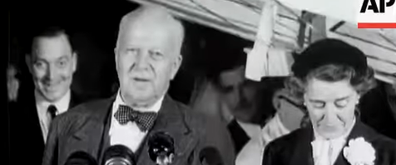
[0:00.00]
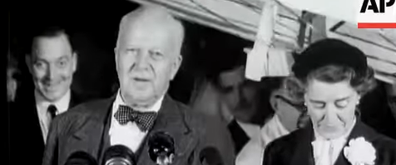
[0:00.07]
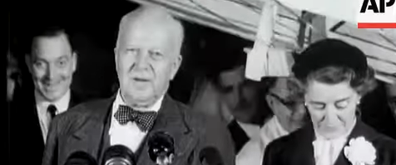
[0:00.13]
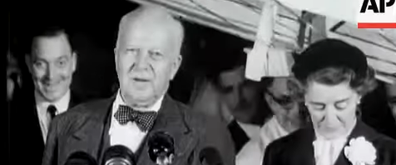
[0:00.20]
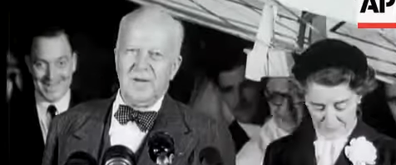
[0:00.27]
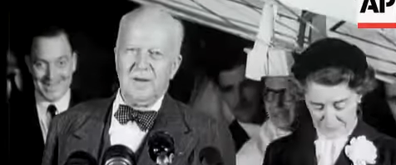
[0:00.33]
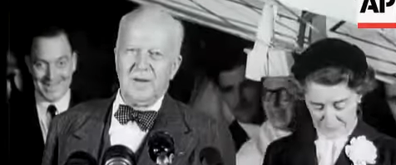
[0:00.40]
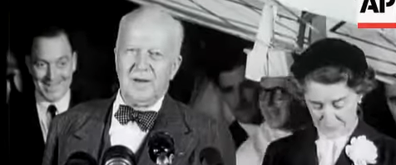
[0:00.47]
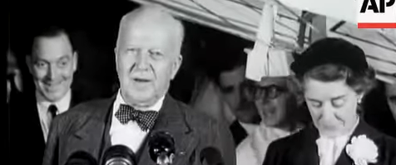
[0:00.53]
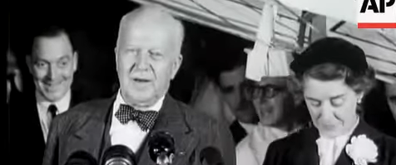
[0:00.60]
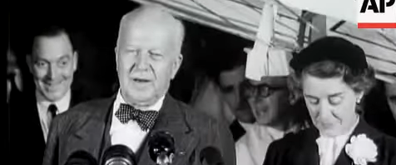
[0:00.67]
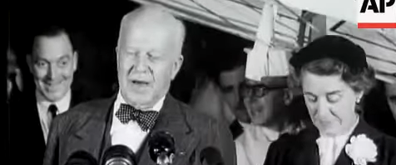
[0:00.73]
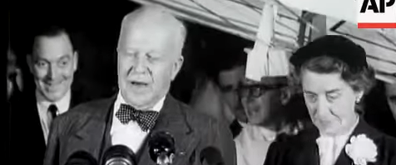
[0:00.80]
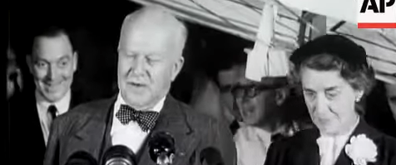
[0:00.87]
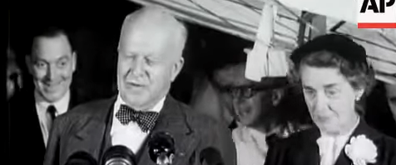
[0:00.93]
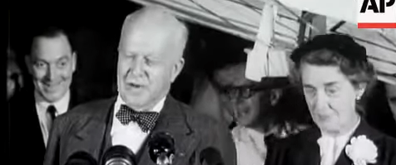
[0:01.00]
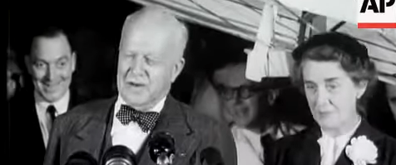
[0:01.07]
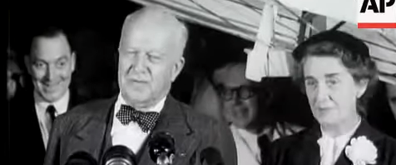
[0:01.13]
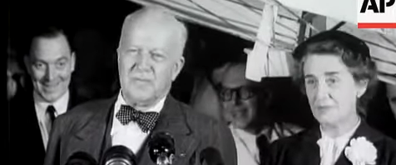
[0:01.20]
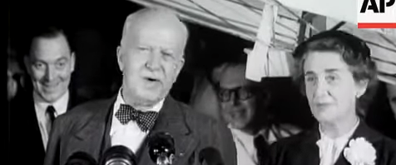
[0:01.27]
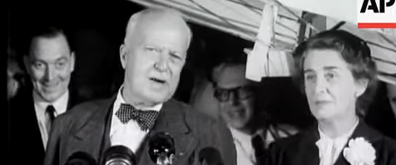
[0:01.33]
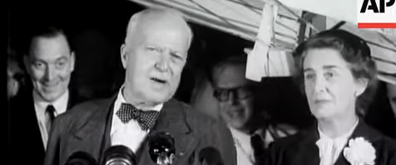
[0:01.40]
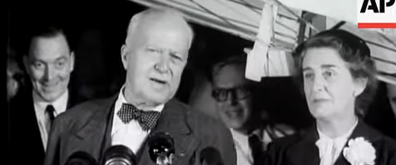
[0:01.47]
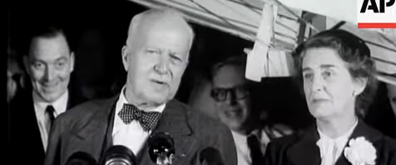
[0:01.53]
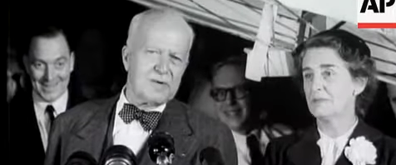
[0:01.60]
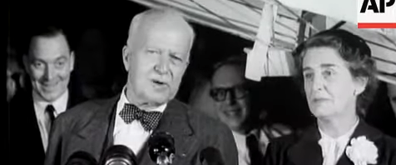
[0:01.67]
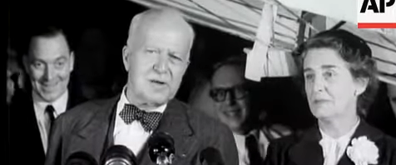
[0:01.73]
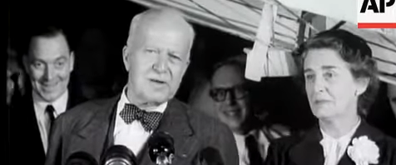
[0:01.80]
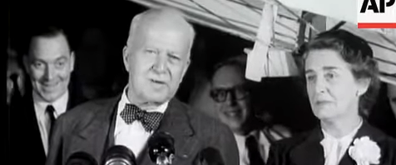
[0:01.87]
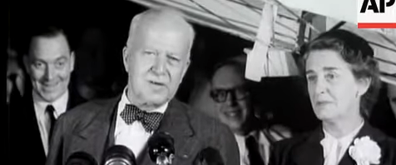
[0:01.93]
Speaker 1: ambassador. And I've had a very
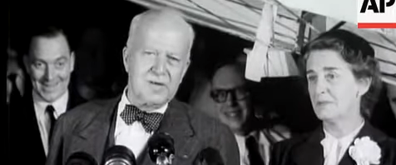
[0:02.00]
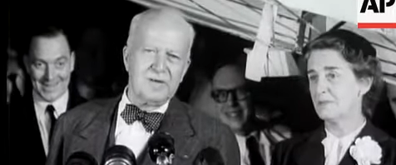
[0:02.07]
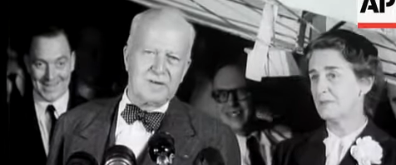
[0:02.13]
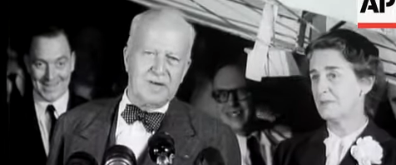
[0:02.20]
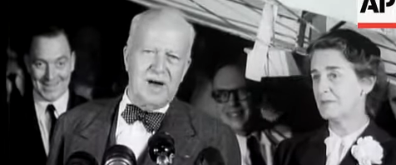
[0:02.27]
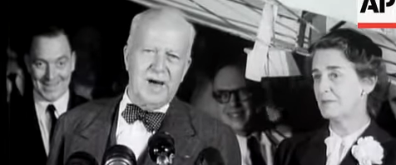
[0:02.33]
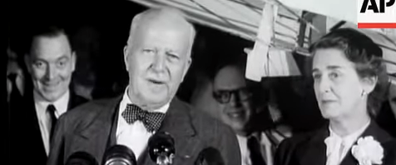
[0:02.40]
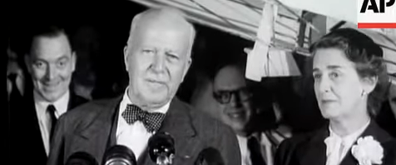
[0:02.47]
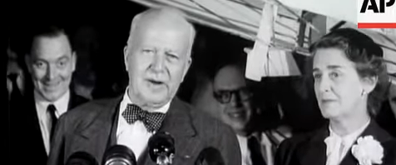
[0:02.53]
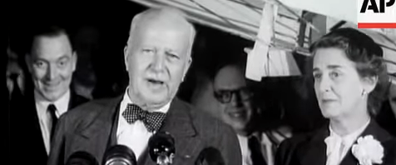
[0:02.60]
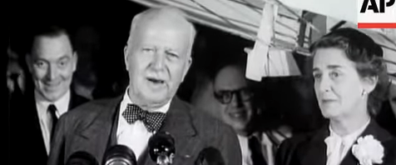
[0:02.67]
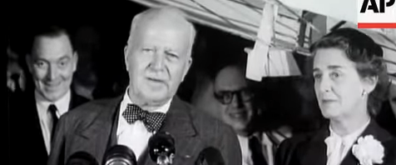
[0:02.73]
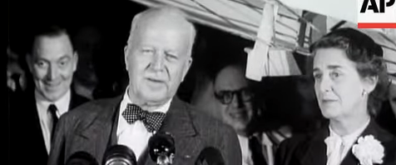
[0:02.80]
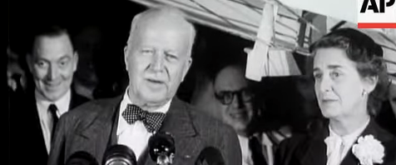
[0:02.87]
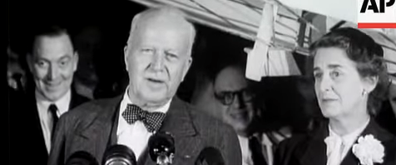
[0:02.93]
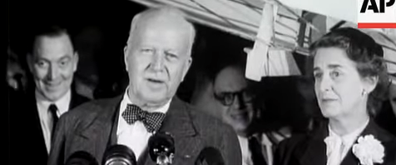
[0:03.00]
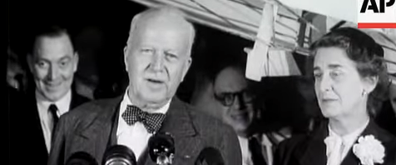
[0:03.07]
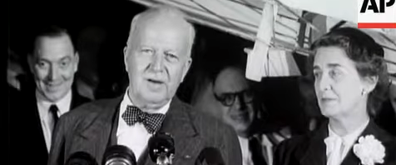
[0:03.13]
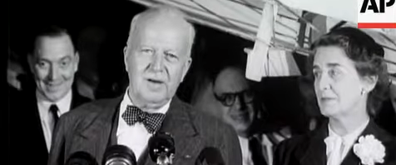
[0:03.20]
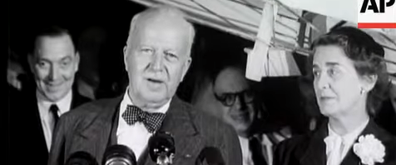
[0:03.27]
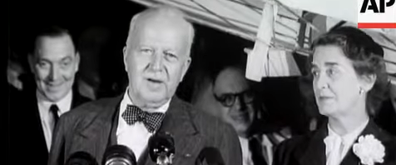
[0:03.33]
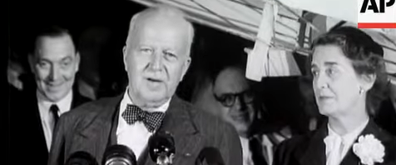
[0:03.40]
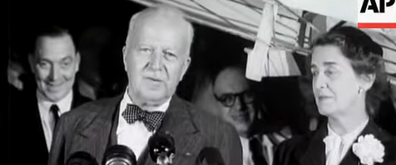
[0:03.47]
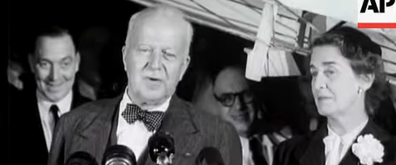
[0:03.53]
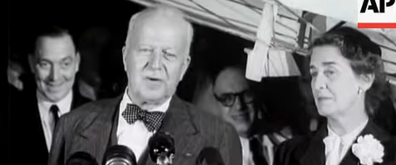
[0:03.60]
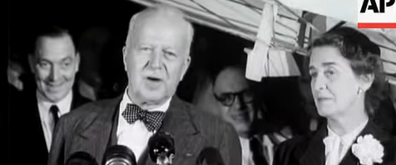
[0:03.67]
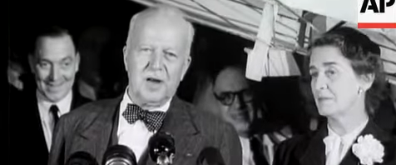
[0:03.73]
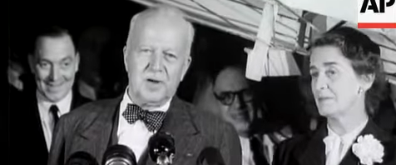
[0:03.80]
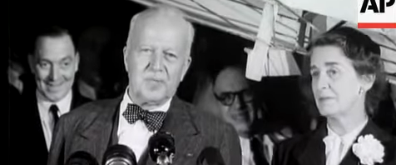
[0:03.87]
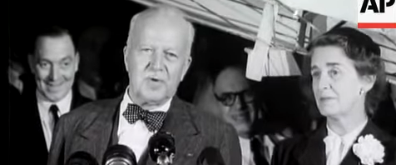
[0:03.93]
interesting time, and I think the
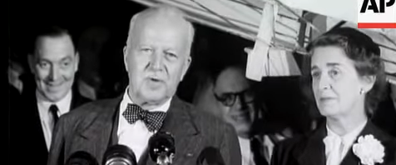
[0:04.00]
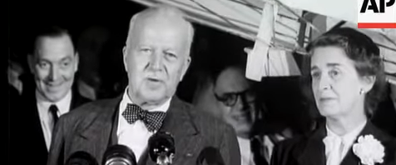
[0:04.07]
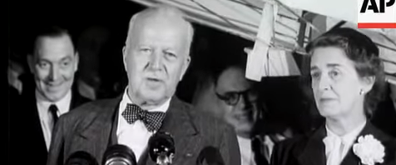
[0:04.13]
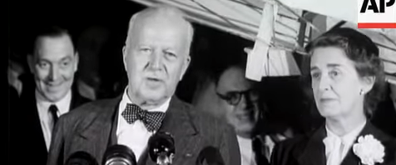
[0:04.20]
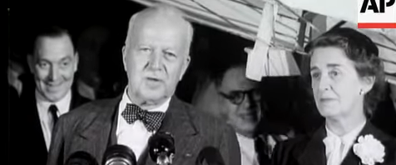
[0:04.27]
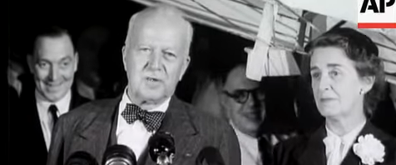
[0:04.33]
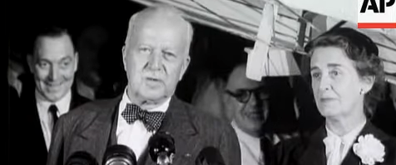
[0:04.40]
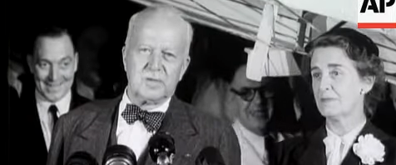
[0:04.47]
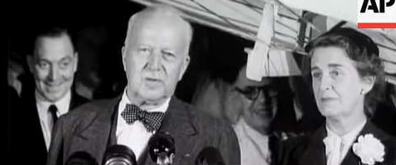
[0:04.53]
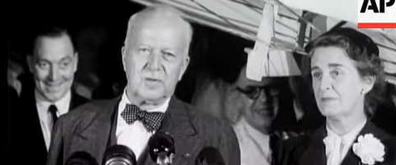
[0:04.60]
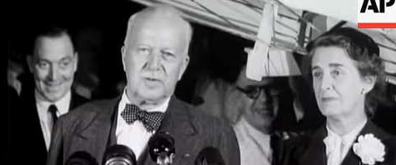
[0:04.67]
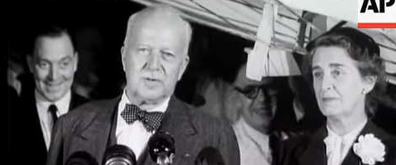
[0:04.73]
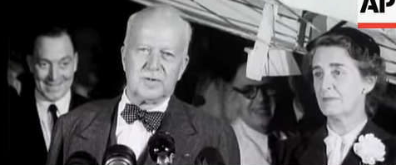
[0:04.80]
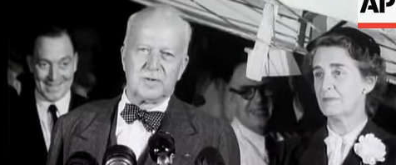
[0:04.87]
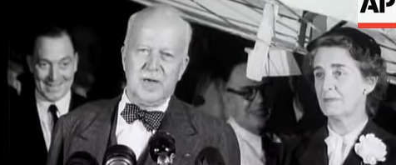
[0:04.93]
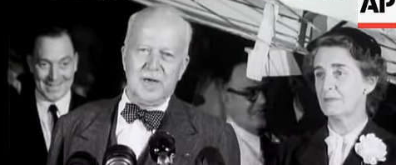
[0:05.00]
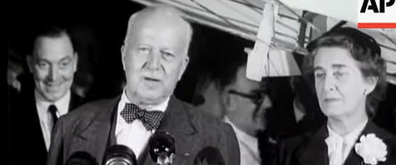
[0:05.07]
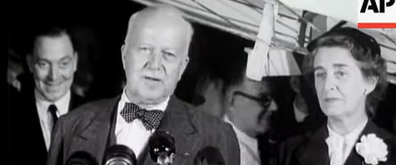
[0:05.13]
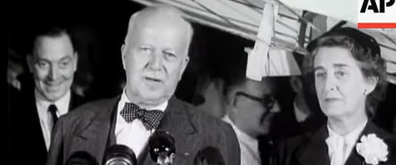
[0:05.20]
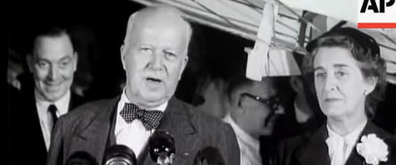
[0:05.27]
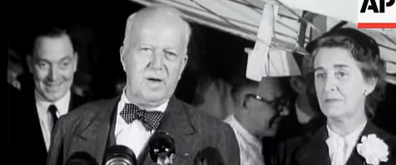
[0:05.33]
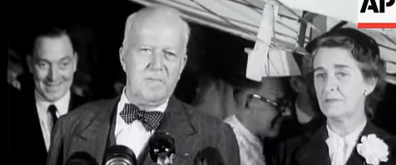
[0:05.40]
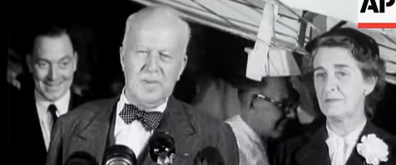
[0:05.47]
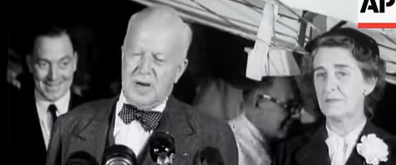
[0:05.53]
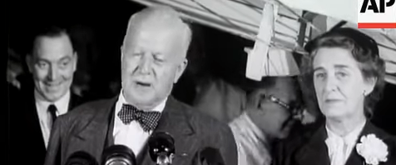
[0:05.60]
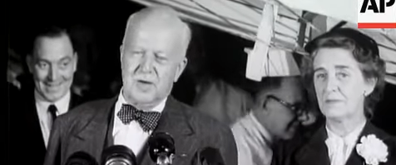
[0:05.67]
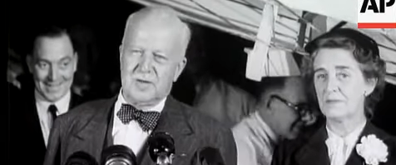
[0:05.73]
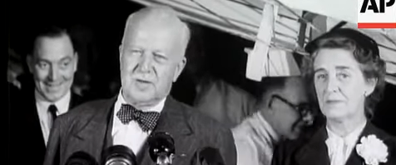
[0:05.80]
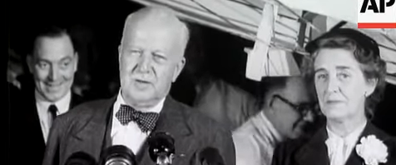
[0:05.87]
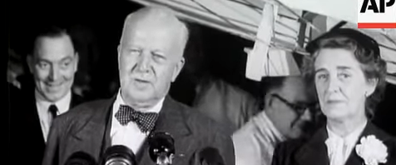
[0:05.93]
conferences with Secretary
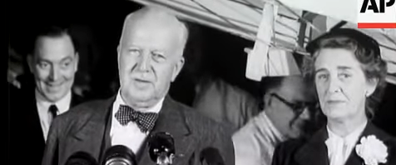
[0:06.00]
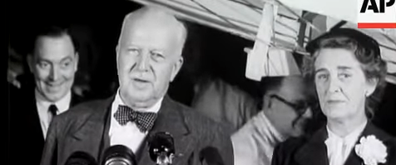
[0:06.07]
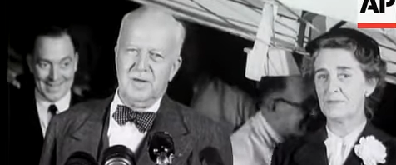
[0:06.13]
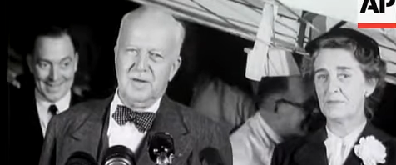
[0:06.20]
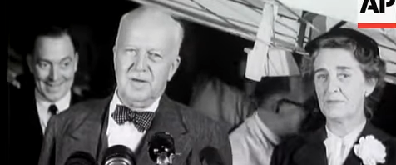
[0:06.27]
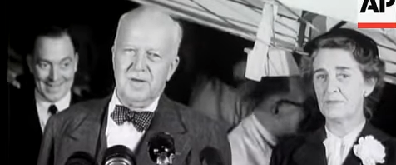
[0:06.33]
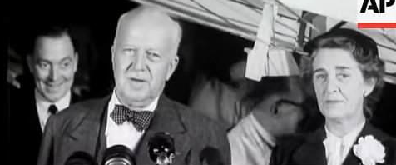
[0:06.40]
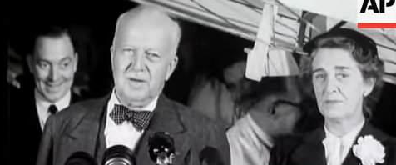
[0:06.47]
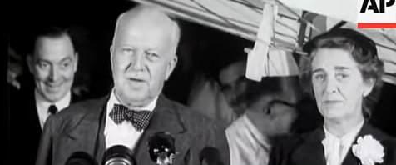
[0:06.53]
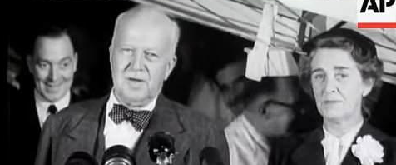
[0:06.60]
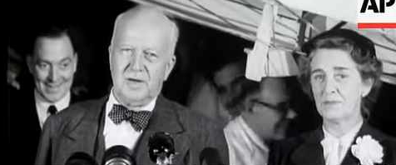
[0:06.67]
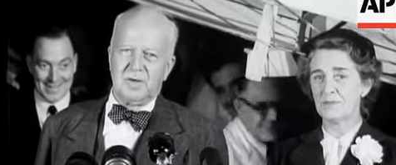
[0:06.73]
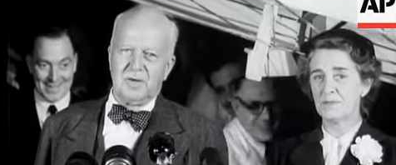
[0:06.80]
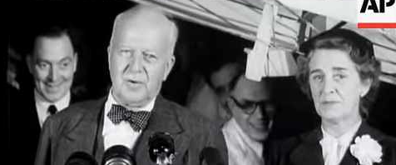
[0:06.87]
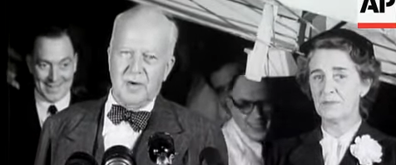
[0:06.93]
Morrison and the